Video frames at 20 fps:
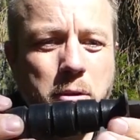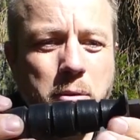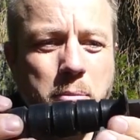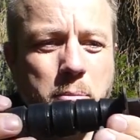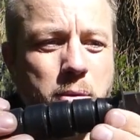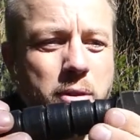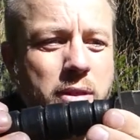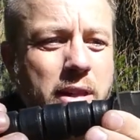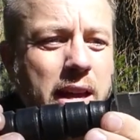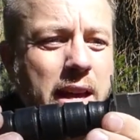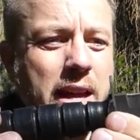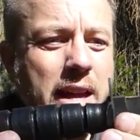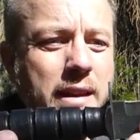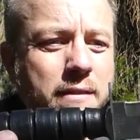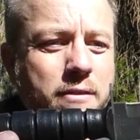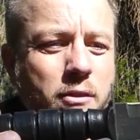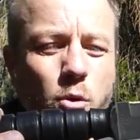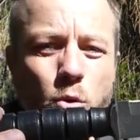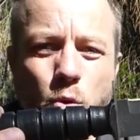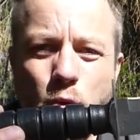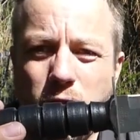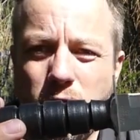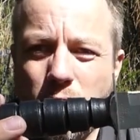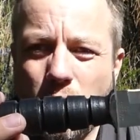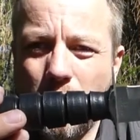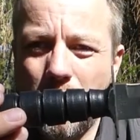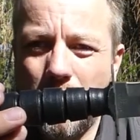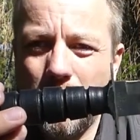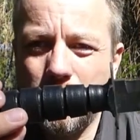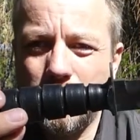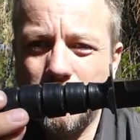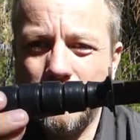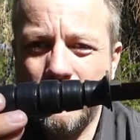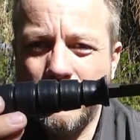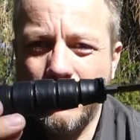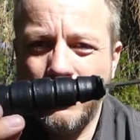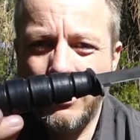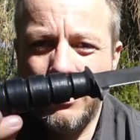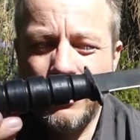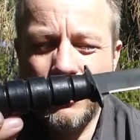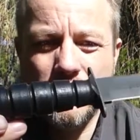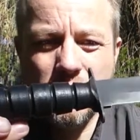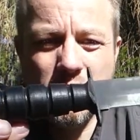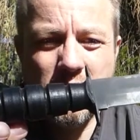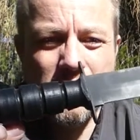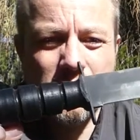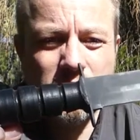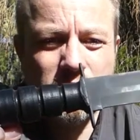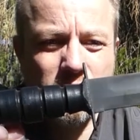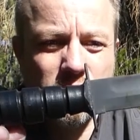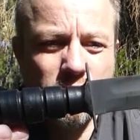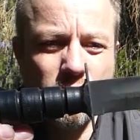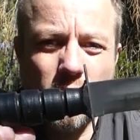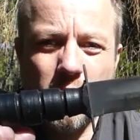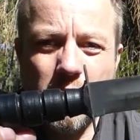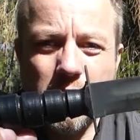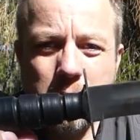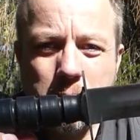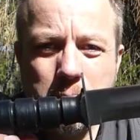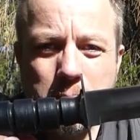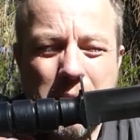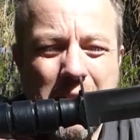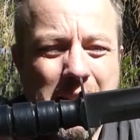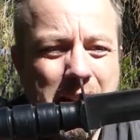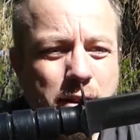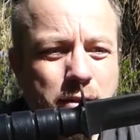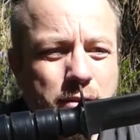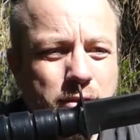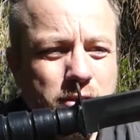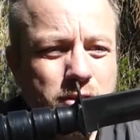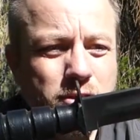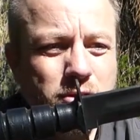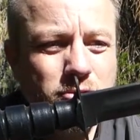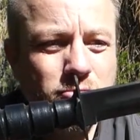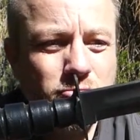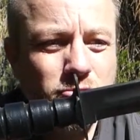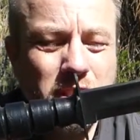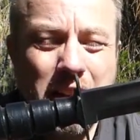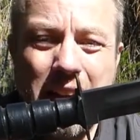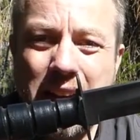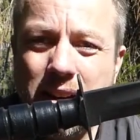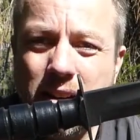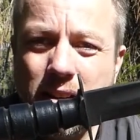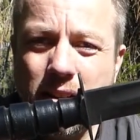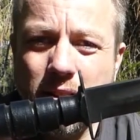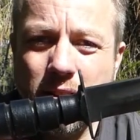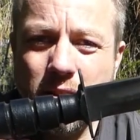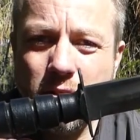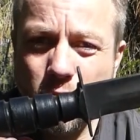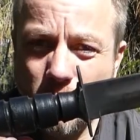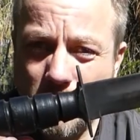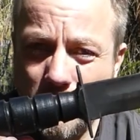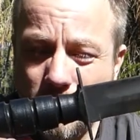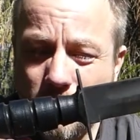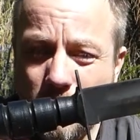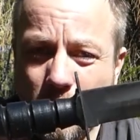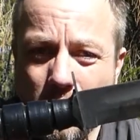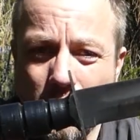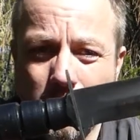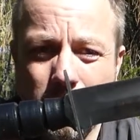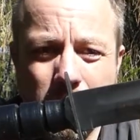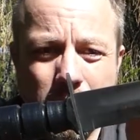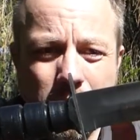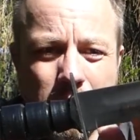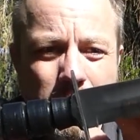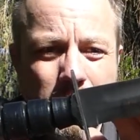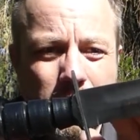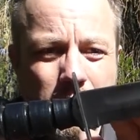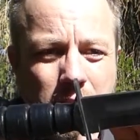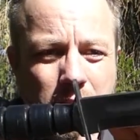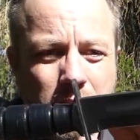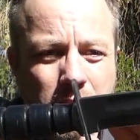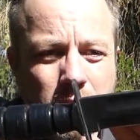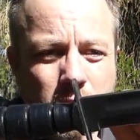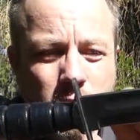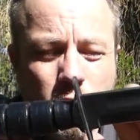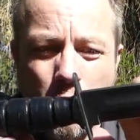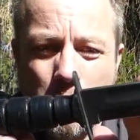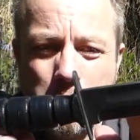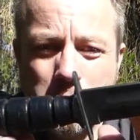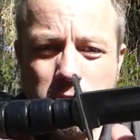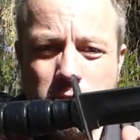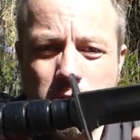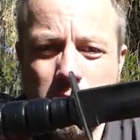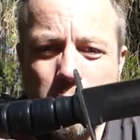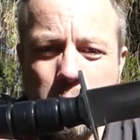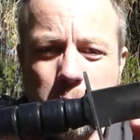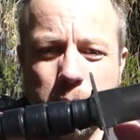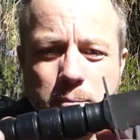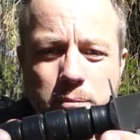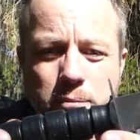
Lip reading: but they've all followed this design made of 1095 carbon steel.